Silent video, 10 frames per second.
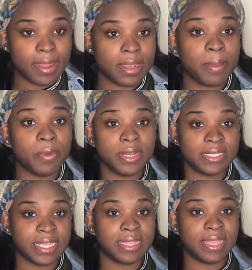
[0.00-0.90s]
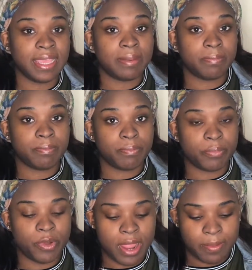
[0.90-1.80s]
Now I'm gonna set that
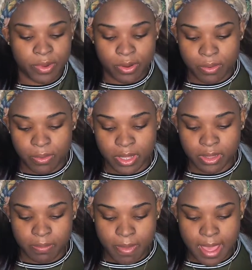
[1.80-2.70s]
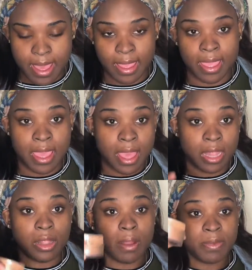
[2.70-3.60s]
primer with my
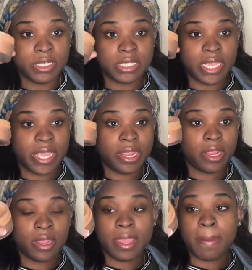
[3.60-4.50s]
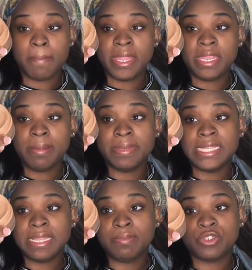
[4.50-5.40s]
La Mercier medium
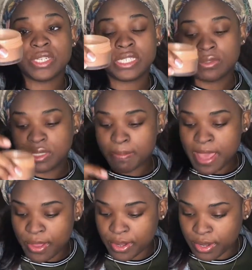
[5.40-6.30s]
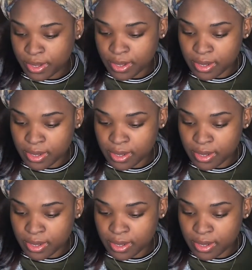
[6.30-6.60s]
deep translucent powder.